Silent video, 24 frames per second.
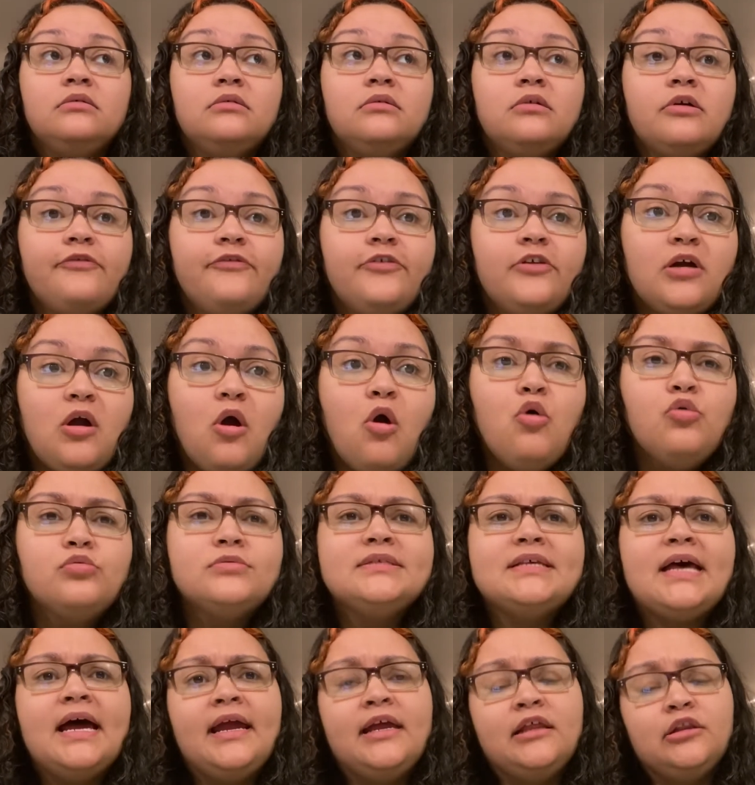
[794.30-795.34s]
feel like, oh,
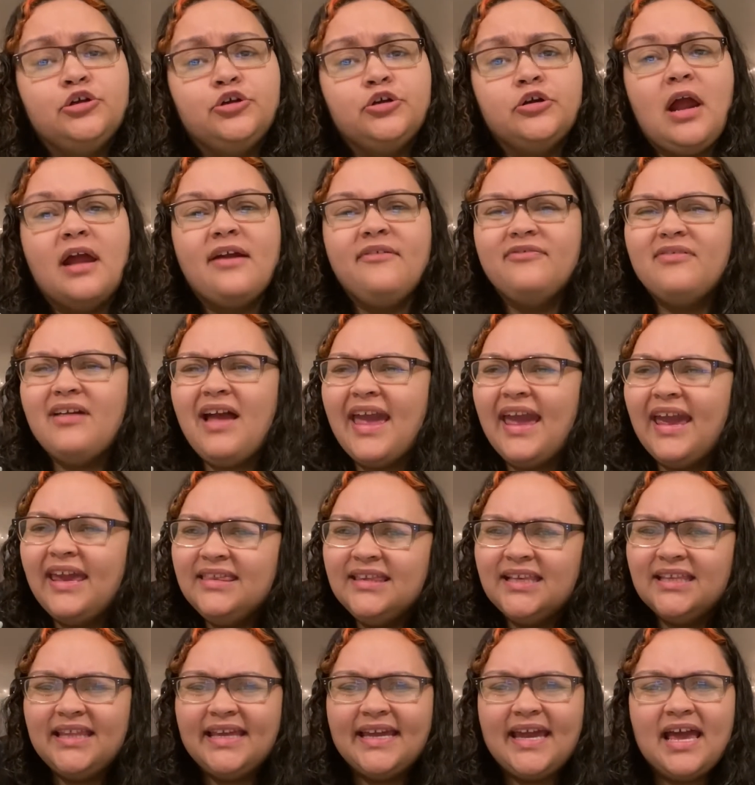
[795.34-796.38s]
Tyler, I hate
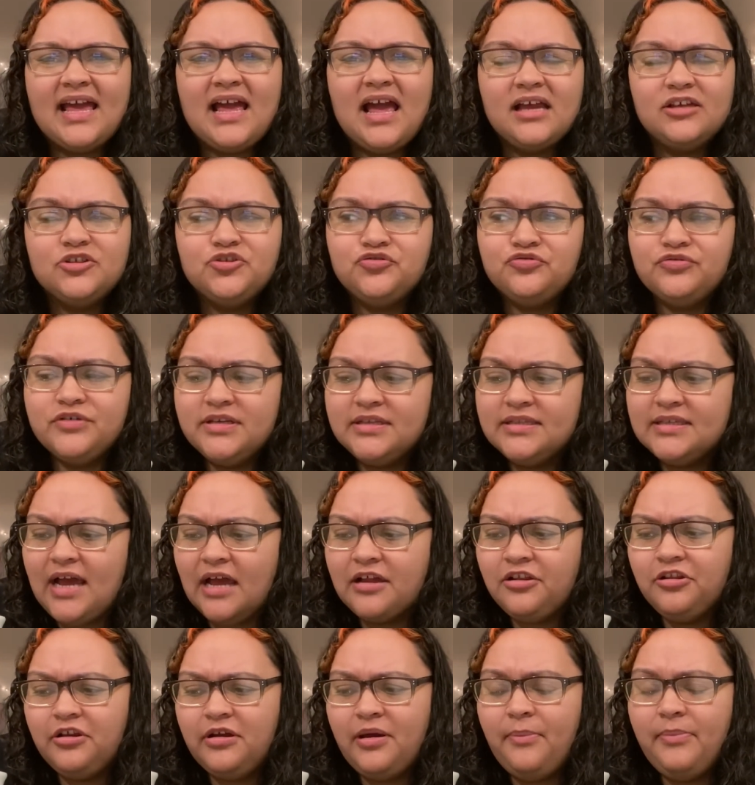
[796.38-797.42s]
that they treat
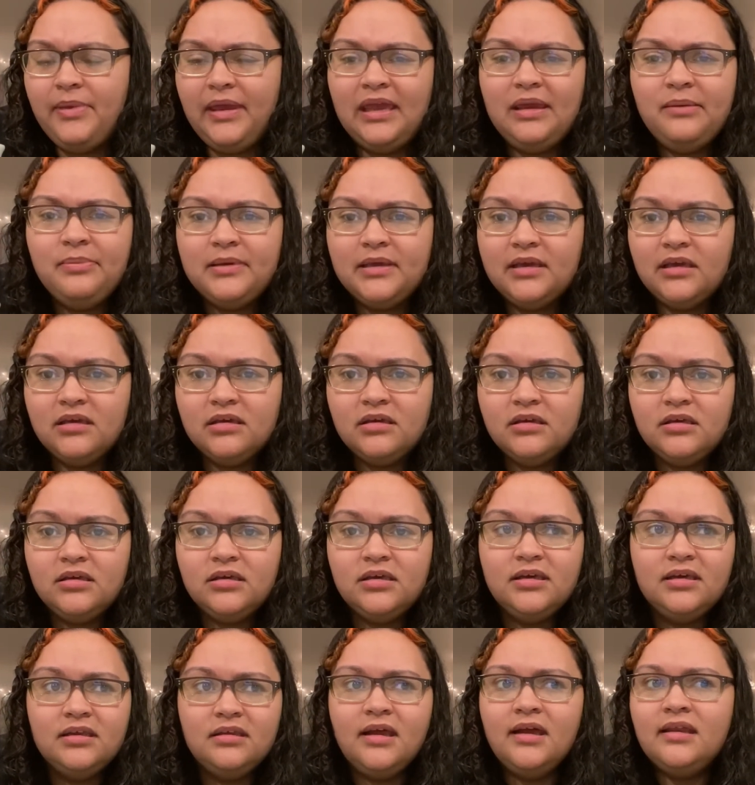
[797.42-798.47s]
Tyler like a baby.
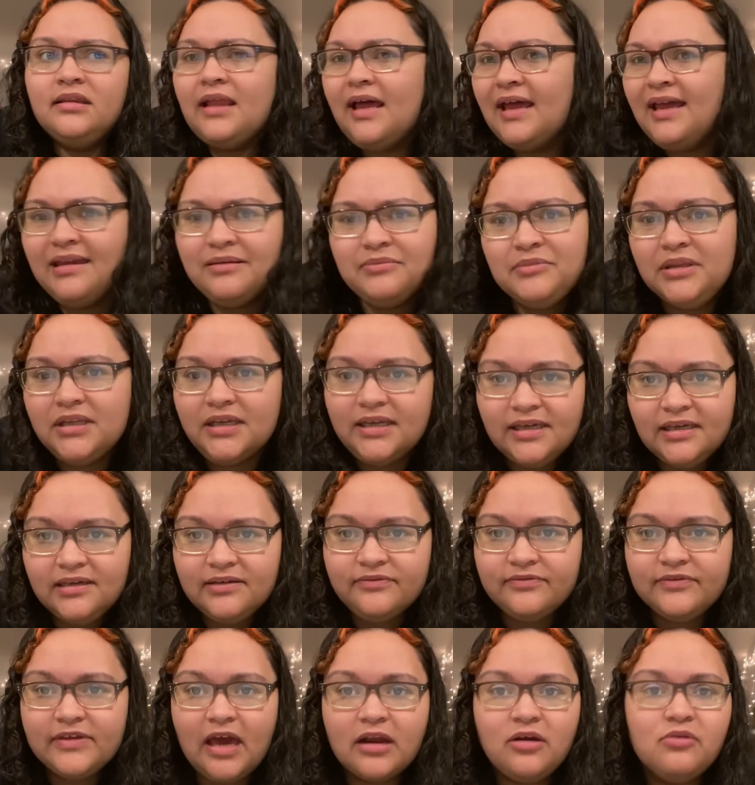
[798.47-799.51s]
Like, let him
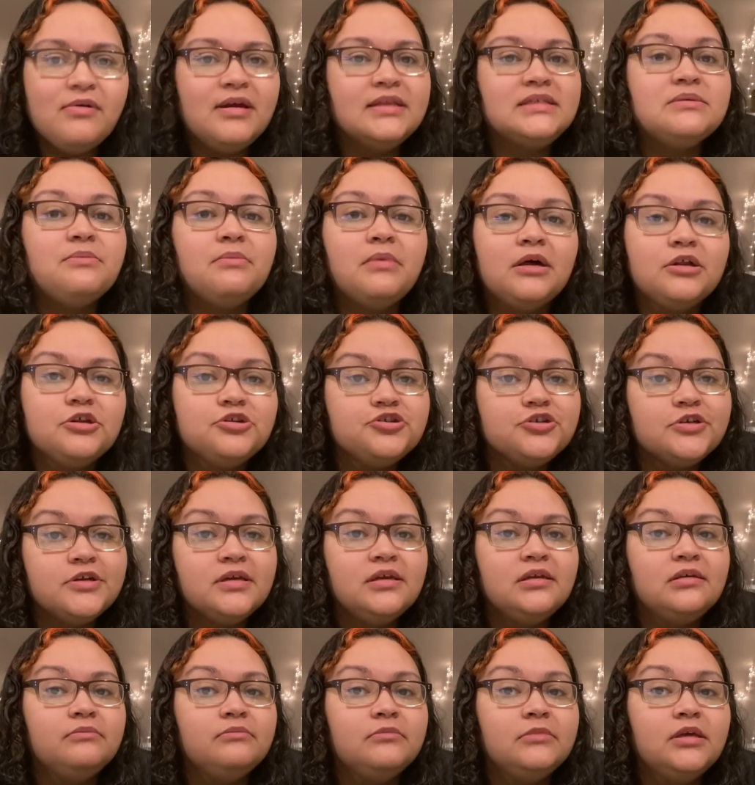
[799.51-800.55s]
live. Y'all don't have to monitor
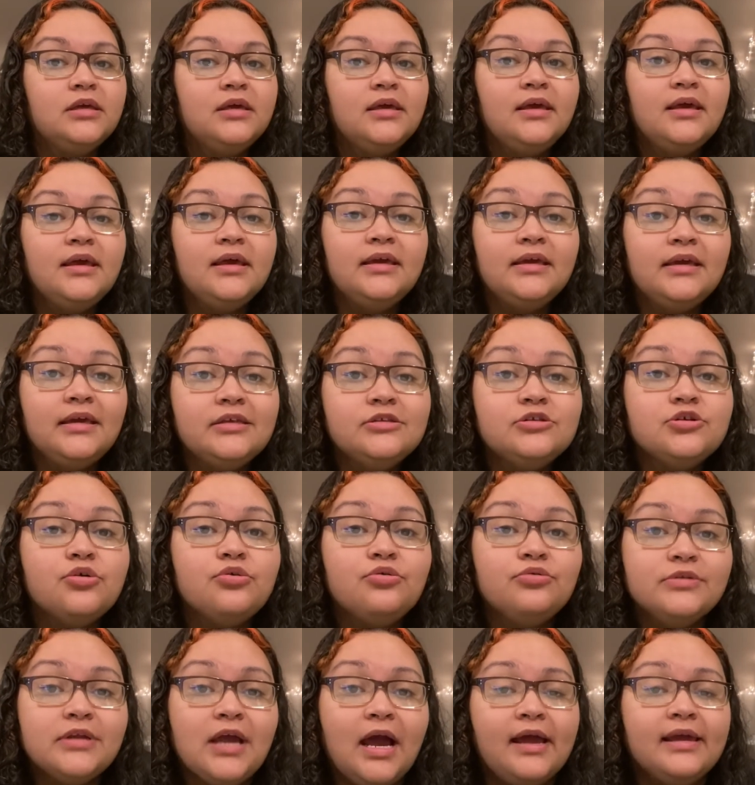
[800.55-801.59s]
him. He
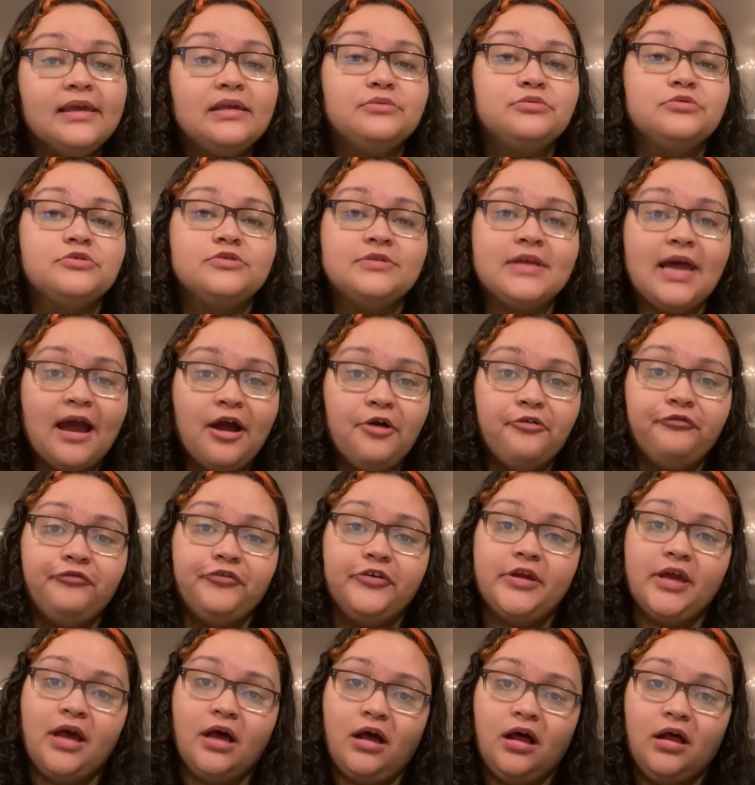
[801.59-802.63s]
told y'all he was down for
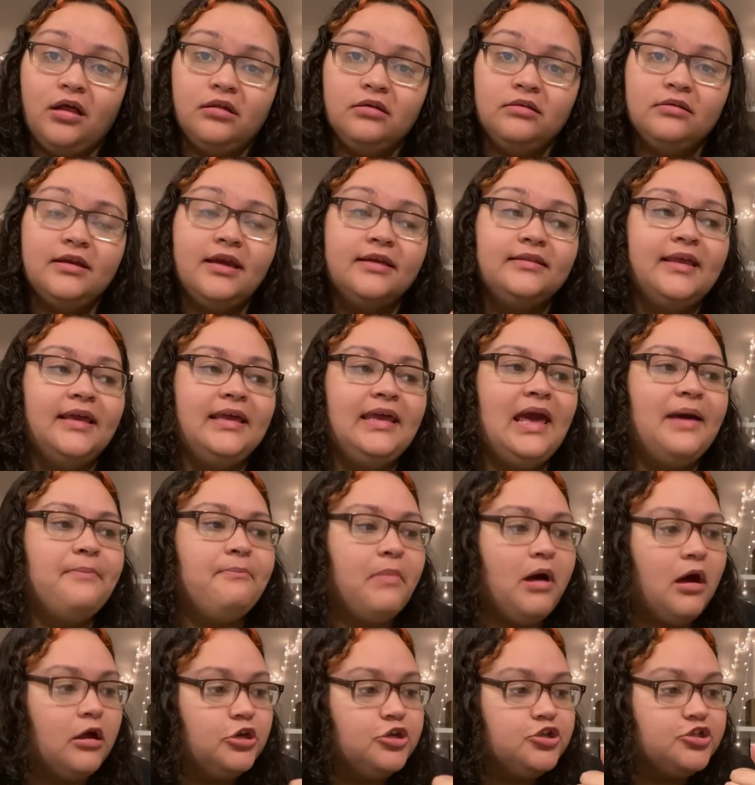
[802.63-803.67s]
y'all, and they kept
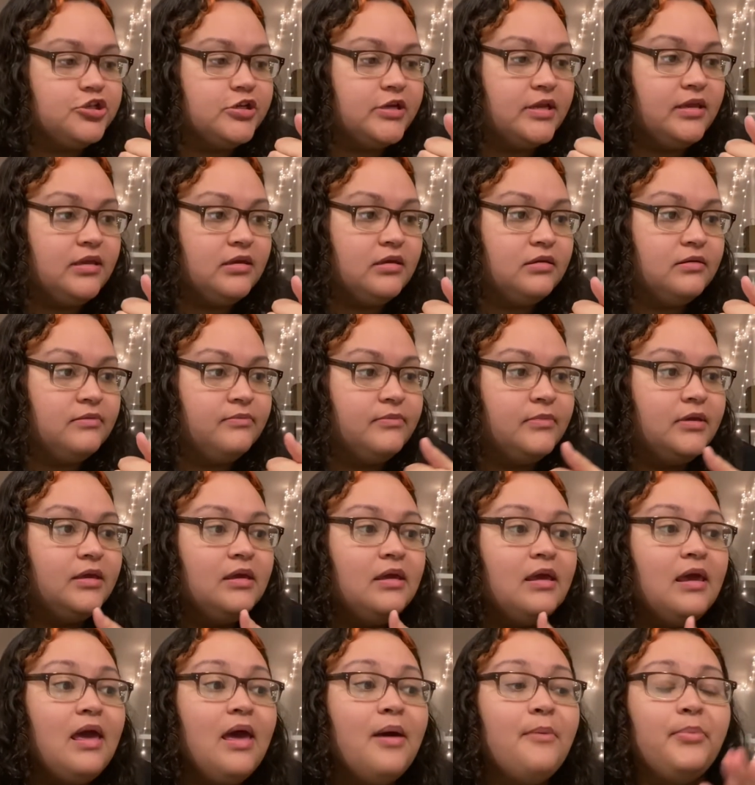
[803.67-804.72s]
monitoring him,
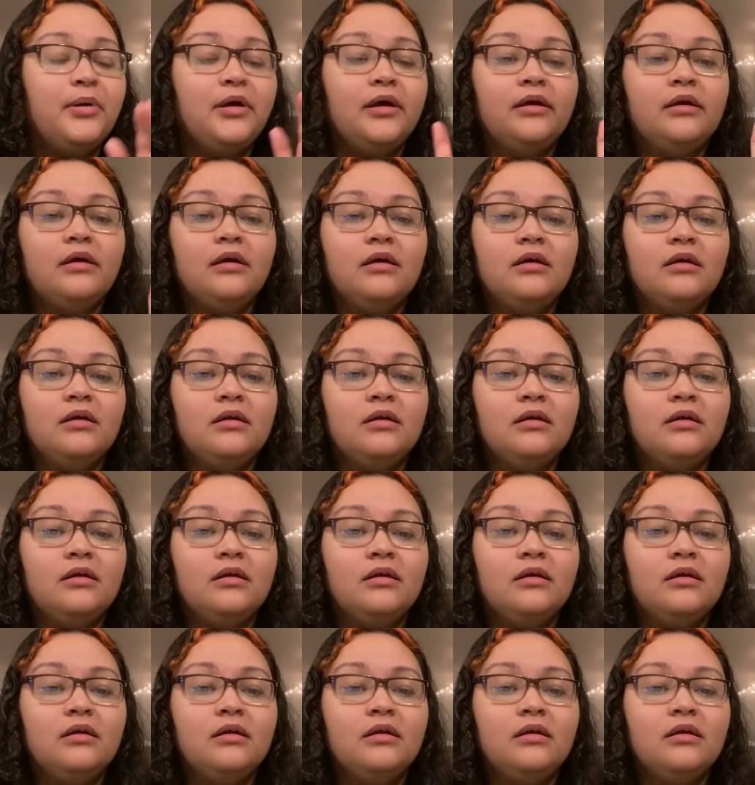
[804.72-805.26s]
but